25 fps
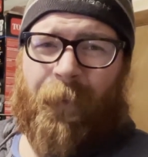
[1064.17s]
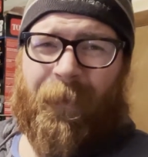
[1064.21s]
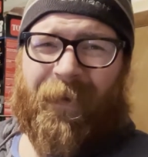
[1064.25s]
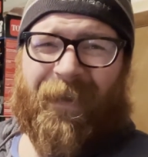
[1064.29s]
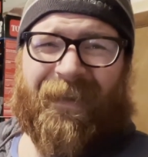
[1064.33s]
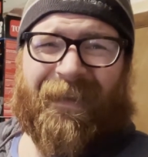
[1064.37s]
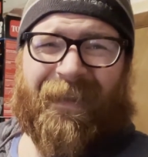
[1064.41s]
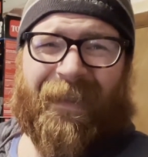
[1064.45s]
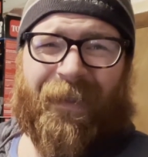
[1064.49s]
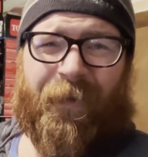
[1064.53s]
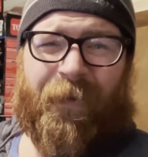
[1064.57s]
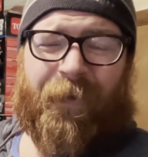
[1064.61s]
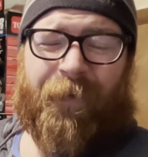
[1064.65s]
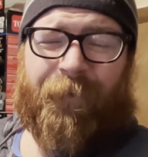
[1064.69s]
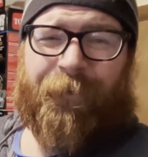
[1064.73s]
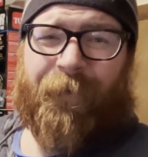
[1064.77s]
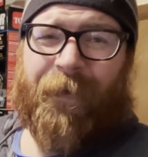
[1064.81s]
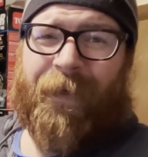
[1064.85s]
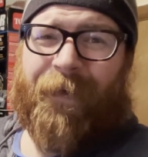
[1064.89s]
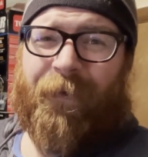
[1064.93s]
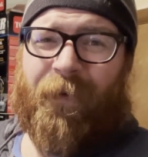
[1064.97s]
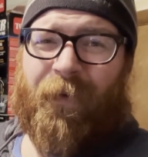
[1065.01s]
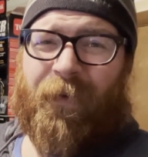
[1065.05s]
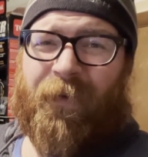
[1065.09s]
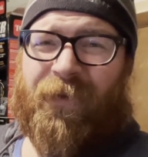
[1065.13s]
because I couldn't
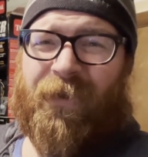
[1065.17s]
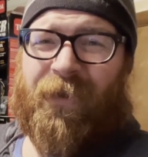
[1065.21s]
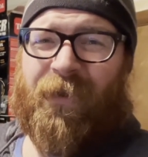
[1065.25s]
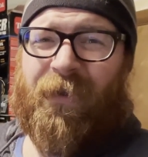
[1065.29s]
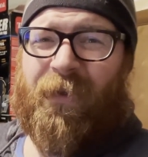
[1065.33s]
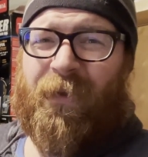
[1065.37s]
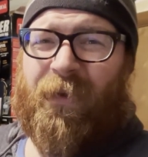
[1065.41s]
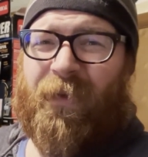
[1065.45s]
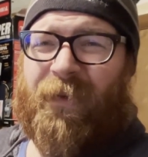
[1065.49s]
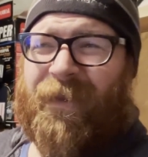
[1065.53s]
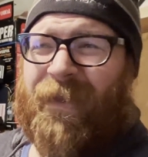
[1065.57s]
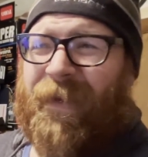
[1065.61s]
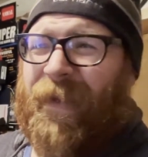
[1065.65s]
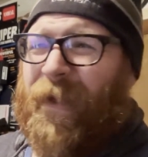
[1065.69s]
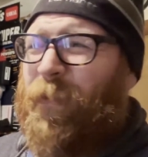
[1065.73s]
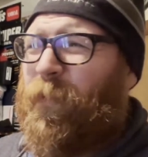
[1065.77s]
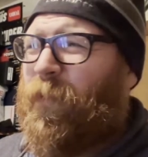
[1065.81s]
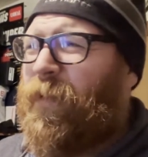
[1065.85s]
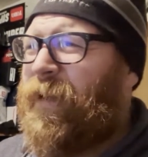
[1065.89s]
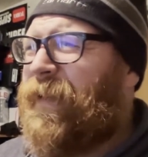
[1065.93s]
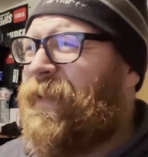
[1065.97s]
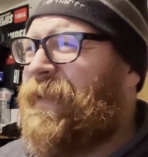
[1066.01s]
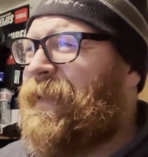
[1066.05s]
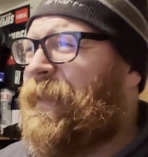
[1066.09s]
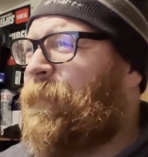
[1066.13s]
find those used, and they
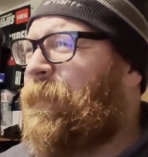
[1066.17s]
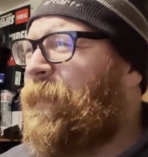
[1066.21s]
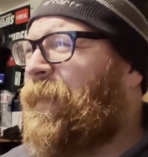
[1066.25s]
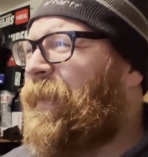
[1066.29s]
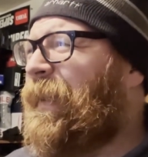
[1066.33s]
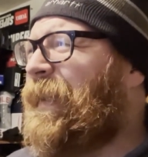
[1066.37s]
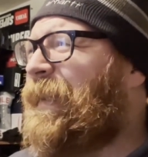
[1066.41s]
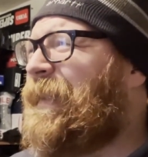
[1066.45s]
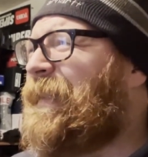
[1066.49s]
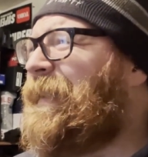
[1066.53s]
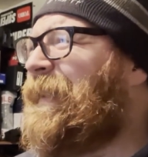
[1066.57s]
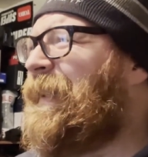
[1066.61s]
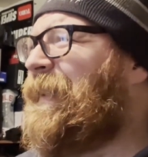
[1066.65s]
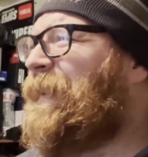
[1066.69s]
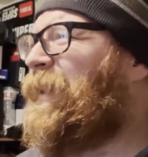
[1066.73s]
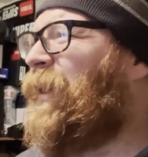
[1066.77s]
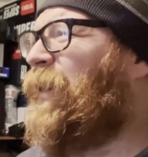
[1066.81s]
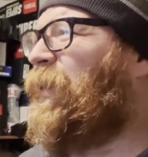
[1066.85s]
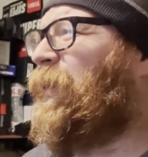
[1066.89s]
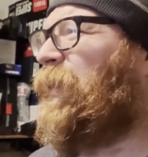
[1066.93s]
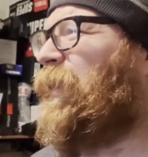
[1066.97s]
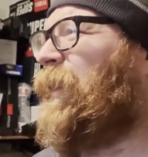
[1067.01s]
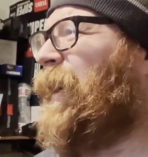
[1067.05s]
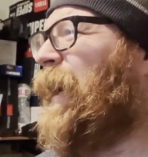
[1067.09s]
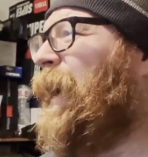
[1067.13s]
wanted something like
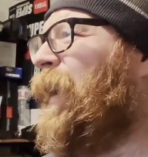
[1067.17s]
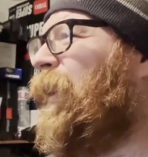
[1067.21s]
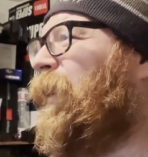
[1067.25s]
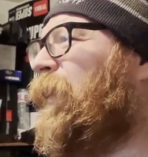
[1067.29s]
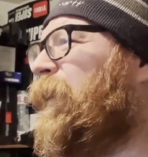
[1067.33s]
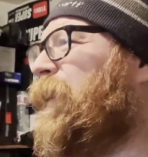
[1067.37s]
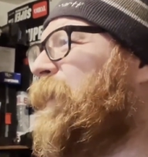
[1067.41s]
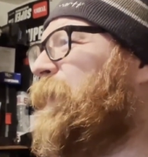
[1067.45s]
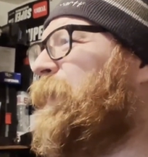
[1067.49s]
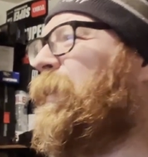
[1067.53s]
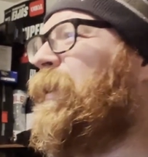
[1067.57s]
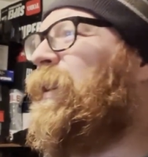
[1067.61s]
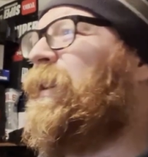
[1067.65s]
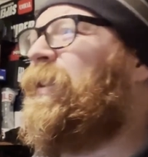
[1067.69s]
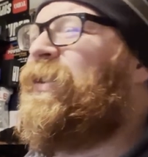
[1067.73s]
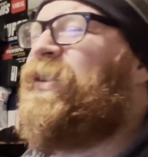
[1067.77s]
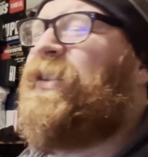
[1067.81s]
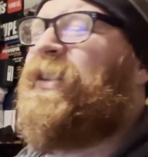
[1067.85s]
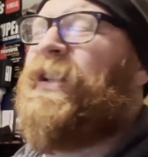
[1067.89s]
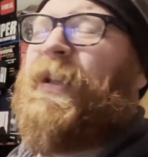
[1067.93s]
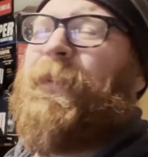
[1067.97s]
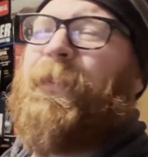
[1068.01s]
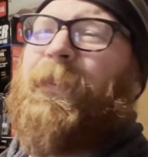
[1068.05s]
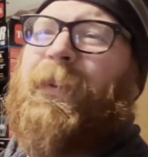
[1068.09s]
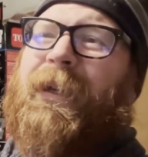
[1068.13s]
$600 plus
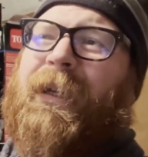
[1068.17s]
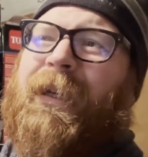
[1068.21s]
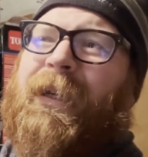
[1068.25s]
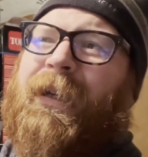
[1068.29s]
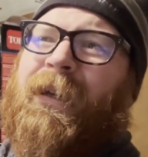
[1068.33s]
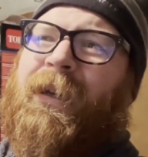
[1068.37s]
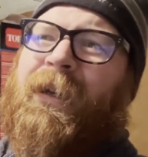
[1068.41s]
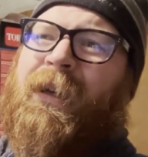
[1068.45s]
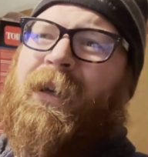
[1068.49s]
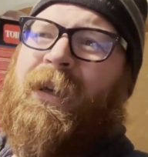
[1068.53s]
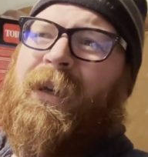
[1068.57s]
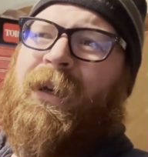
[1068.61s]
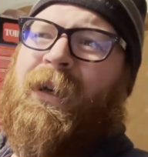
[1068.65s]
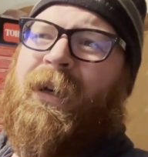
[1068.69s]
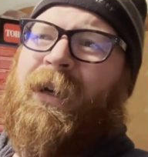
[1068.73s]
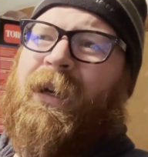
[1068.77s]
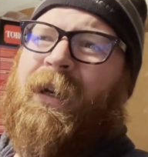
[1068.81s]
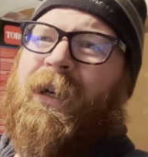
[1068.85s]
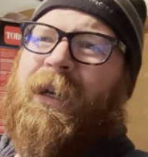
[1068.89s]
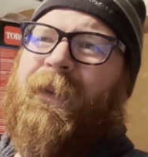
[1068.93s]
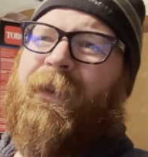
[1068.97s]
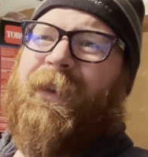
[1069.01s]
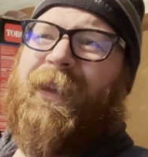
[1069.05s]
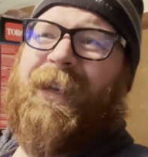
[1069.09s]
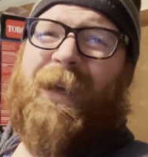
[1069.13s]
shipping,
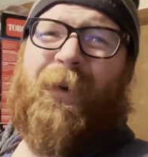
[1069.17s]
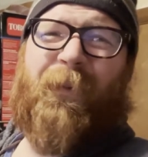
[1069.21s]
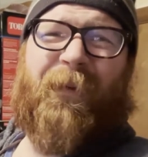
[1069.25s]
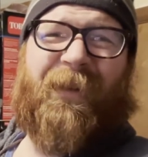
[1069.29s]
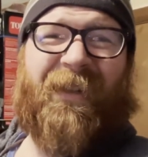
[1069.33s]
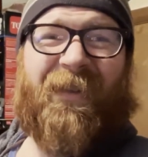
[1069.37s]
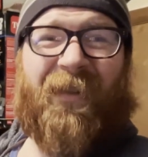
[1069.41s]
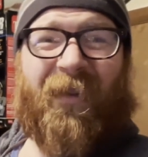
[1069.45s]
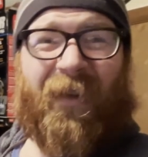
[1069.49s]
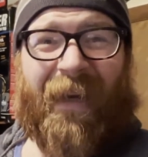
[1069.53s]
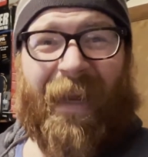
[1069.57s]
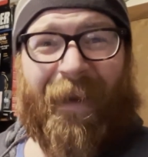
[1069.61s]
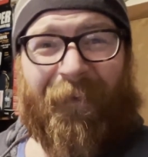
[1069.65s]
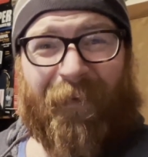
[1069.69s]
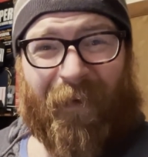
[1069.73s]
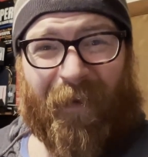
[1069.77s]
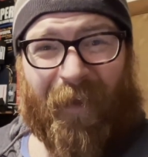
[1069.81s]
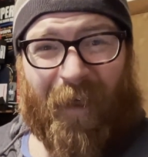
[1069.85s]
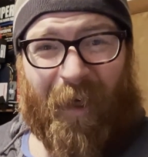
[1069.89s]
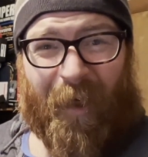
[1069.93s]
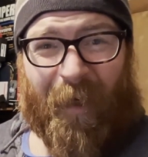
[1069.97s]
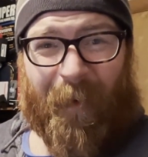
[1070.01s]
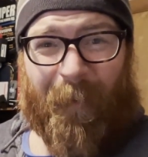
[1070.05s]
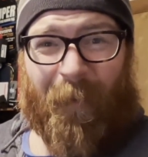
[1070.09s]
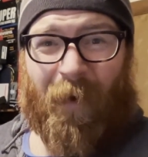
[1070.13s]
and then I was just going to have to
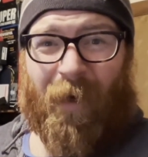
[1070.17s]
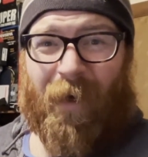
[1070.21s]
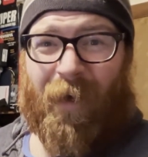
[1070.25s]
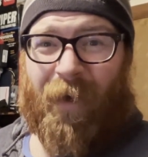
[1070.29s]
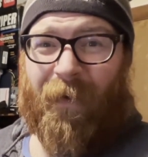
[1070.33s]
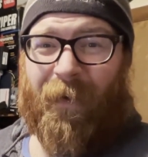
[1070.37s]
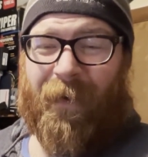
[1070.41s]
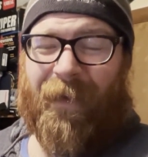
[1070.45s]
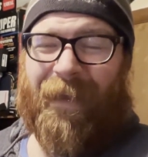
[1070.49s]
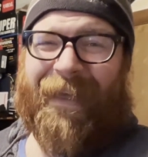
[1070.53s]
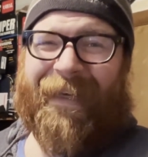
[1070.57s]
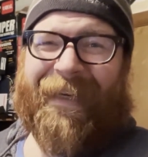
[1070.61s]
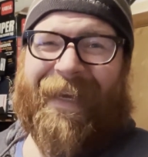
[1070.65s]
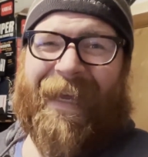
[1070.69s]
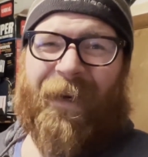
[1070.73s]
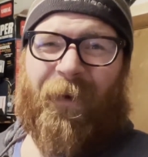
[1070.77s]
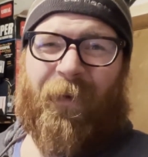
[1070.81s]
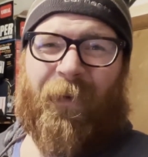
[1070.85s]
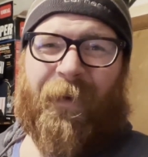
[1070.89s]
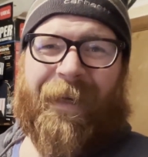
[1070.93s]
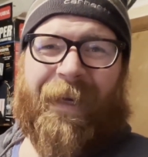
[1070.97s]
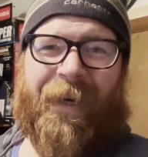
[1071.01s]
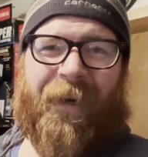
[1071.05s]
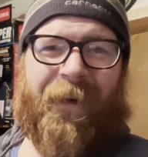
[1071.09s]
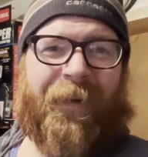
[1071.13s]
cut them off. Like, I
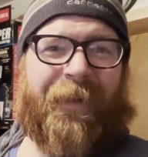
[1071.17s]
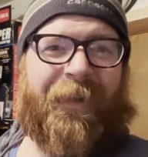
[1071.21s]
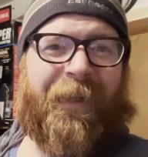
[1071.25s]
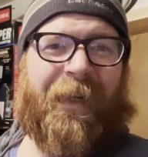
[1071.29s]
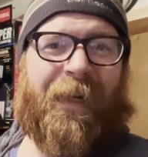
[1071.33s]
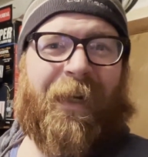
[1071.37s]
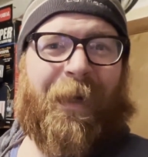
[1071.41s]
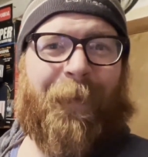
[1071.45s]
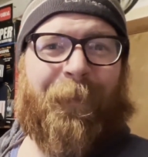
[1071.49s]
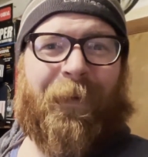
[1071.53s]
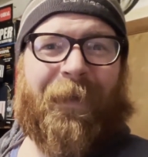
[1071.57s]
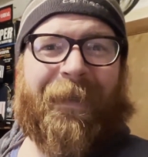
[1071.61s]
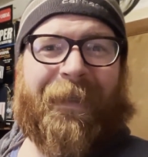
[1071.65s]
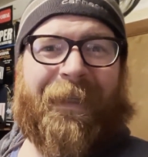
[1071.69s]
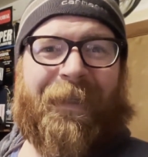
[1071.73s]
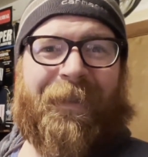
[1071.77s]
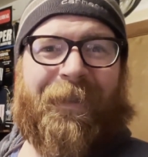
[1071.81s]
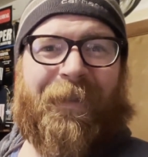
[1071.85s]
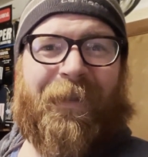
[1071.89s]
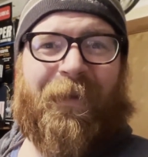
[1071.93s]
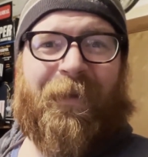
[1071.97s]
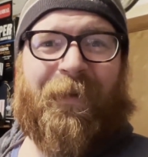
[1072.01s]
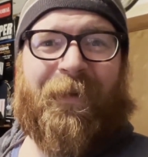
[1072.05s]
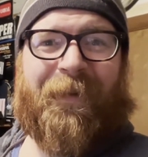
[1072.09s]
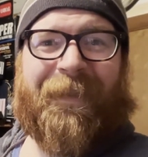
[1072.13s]
don't care to cut up like a
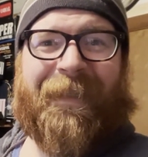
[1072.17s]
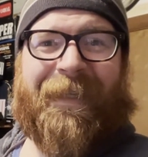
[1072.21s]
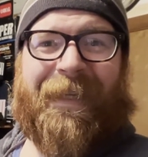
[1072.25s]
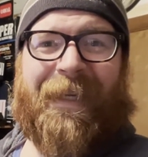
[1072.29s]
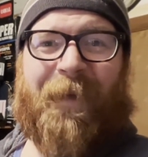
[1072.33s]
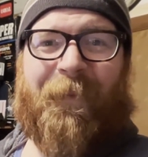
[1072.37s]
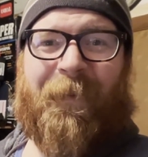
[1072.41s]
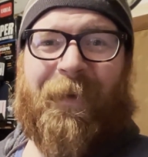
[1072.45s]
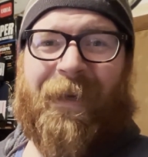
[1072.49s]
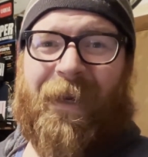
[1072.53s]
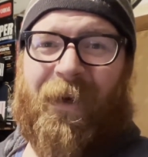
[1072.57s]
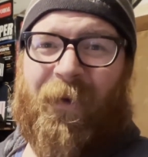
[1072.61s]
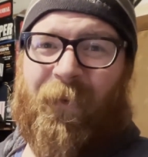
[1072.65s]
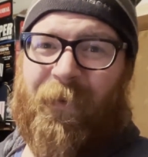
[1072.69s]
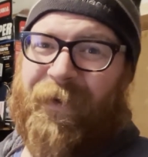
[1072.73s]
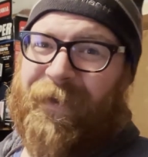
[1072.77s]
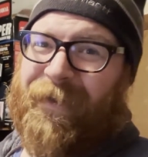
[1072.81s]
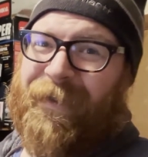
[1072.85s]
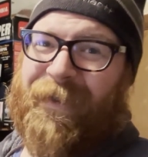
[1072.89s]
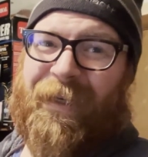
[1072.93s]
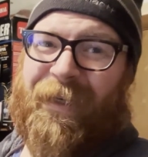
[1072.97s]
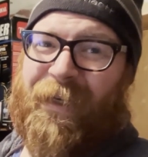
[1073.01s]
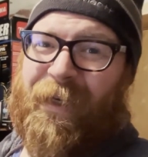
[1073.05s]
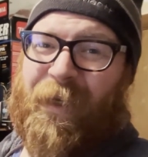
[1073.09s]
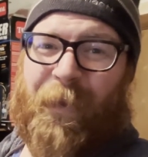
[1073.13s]
used kit, but I don't want
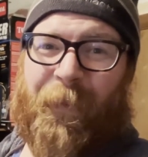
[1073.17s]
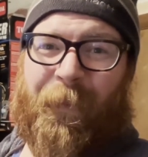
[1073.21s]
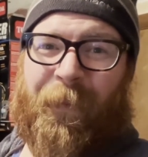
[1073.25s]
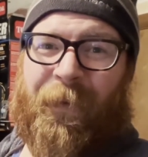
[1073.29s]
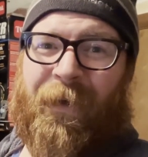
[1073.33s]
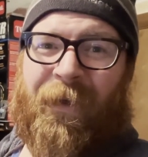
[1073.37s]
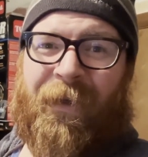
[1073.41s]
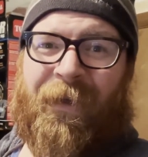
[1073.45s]
to cut up